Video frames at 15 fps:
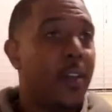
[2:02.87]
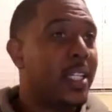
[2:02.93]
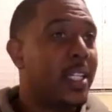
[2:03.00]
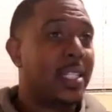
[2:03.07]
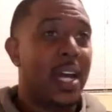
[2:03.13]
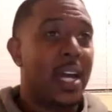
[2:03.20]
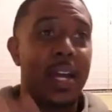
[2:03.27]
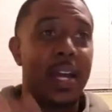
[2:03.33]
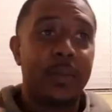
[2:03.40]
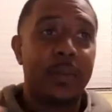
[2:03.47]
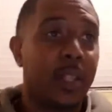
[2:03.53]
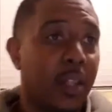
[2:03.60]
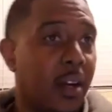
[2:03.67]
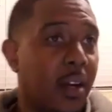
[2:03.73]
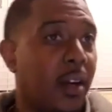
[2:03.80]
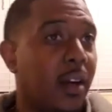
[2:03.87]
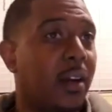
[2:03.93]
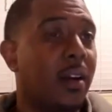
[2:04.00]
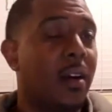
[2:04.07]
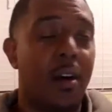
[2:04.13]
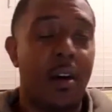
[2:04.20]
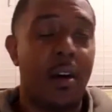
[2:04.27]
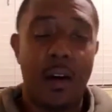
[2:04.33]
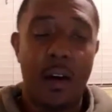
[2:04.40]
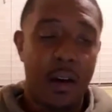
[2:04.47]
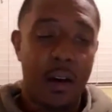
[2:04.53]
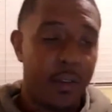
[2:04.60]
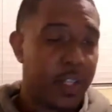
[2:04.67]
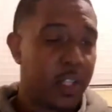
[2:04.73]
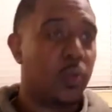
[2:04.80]
this time to learn
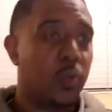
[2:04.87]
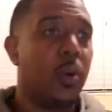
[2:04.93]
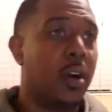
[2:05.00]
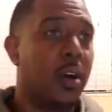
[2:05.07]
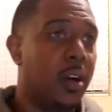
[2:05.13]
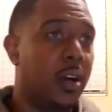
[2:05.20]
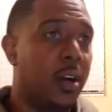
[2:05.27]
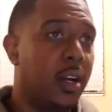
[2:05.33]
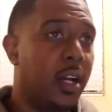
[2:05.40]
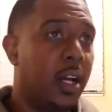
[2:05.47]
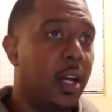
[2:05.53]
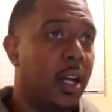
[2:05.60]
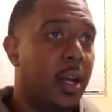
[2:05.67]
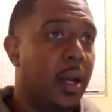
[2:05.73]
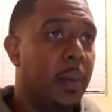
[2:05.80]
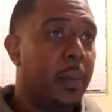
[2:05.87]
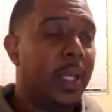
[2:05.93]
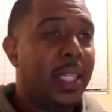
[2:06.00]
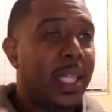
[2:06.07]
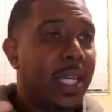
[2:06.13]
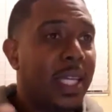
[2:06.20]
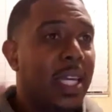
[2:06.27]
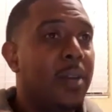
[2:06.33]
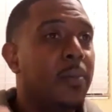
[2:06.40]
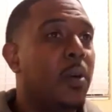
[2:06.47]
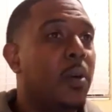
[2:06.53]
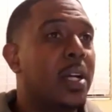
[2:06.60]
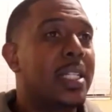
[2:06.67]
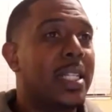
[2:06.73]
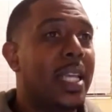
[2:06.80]
all this word, but they keep
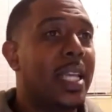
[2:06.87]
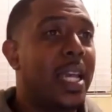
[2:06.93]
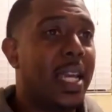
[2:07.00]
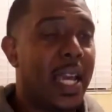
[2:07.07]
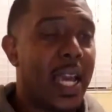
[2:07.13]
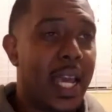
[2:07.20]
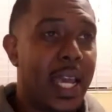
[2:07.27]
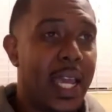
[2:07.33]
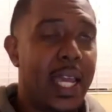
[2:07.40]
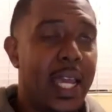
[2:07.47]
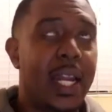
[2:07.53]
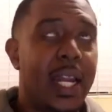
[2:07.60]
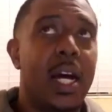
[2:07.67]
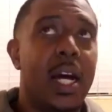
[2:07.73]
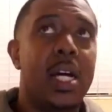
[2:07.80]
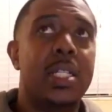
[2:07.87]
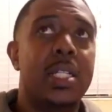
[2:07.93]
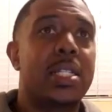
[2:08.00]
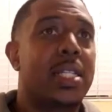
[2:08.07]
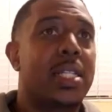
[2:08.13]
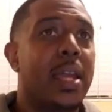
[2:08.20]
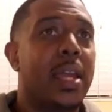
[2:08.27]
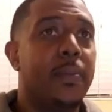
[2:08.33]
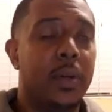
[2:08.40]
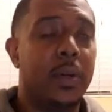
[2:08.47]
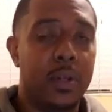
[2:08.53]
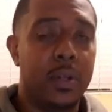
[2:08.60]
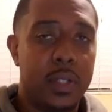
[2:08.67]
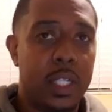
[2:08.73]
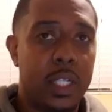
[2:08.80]
on staying in an
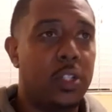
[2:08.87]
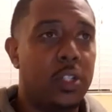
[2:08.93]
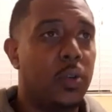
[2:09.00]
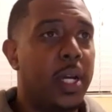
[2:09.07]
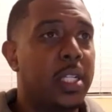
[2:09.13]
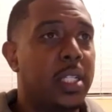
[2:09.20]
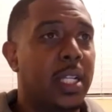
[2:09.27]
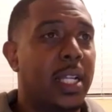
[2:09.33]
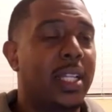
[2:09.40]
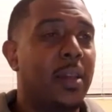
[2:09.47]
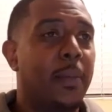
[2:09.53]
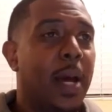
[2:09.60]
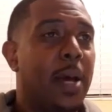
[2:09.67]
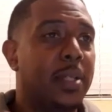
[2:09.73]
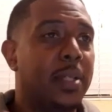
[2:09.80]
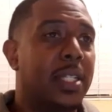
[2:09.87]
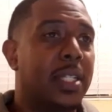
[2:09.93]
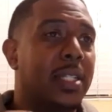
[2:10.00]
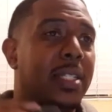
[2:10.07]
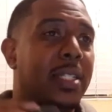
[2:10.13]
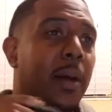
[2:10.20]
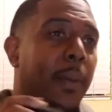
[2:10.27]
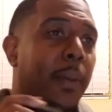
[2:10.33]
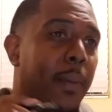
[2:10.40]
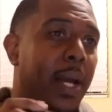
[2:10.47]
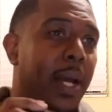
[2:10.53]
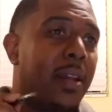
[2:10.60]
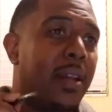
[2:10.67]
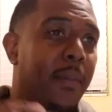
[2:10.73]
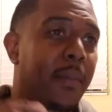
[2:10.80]
unstable situation. Like the Bible says, a double
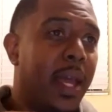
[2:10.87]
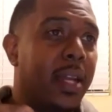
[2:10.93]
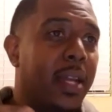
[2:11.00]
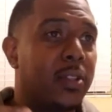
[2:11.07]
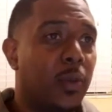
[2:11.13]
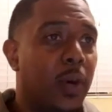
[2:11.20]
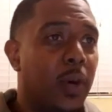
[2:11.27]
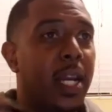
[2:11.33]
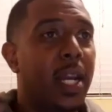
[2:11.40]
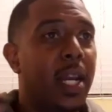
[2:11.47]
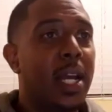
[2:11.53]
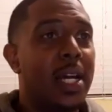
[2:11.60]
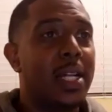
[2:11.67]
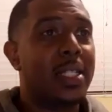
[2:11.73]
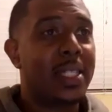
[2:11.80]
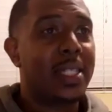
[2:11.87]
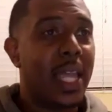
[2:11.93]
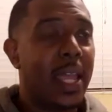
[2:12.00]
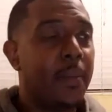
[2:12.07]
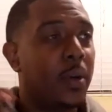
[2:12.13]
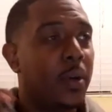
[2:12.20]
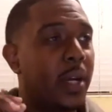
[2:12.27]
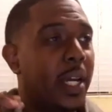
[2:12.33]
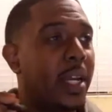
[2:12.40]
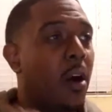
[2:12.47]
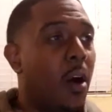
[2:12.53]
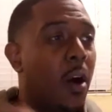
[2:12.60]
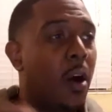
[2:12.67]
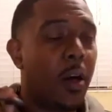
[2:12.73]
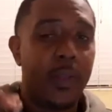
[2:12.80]
minded man is what? Unstable in
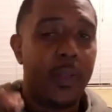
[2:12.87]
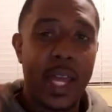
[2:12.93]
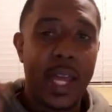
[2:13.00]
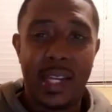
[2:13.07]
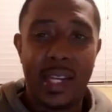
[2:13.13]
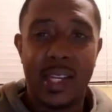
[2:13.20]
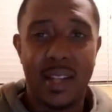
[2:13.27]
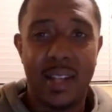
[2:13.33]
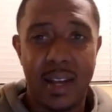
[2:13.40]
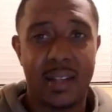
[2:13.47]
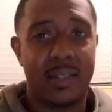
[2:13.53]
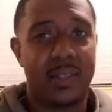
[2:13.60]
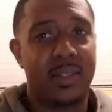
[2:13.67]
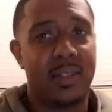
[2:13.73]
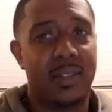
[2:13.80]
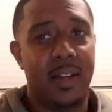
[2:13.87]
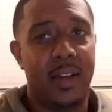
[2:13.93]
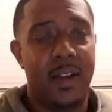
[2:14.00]
all that he does.